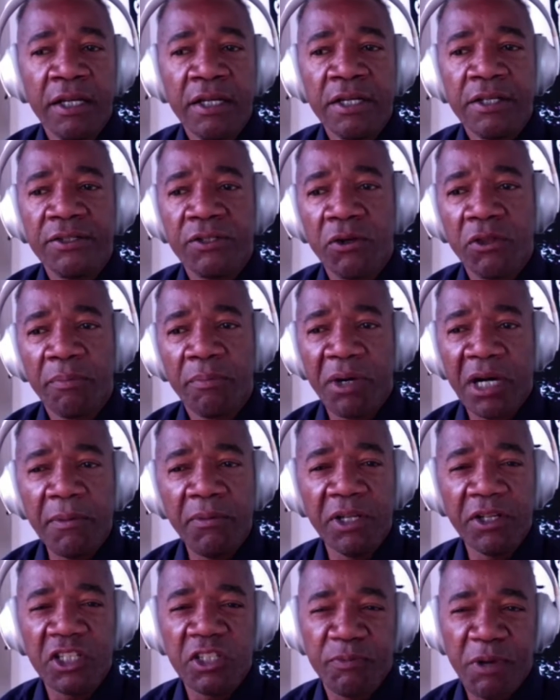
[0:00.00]
So the
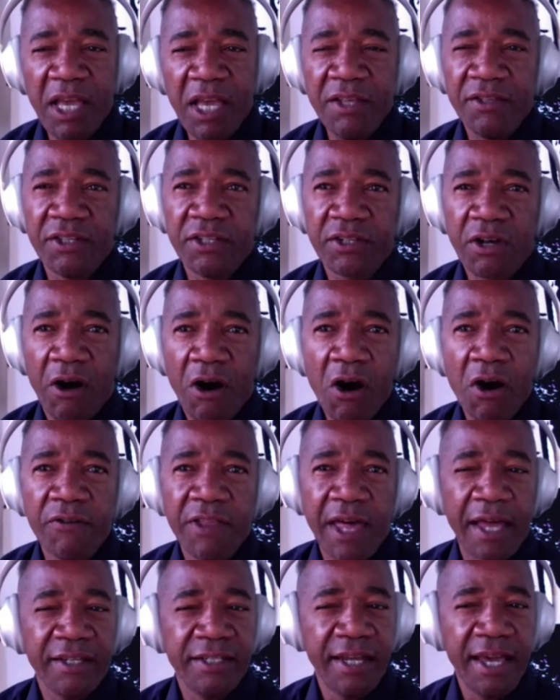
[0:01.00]
public spaces are
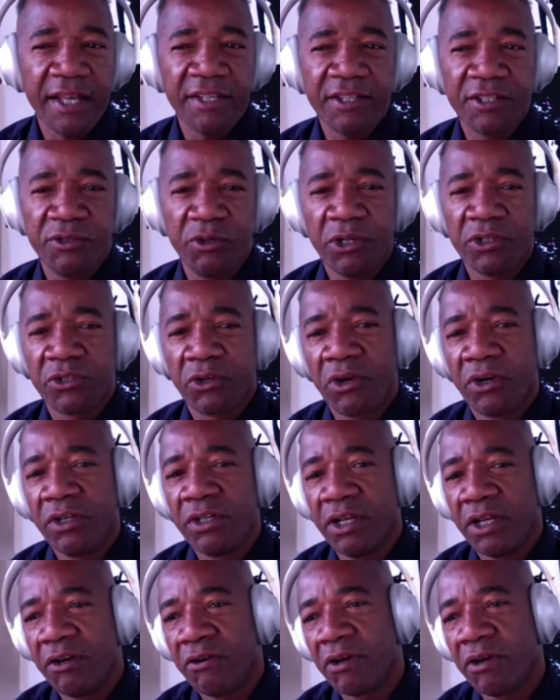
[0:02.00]
that test to a certain
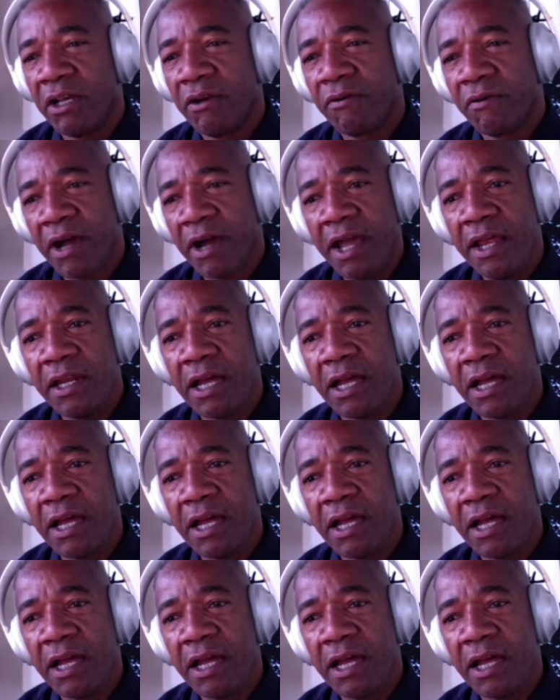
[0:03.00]
degree, right?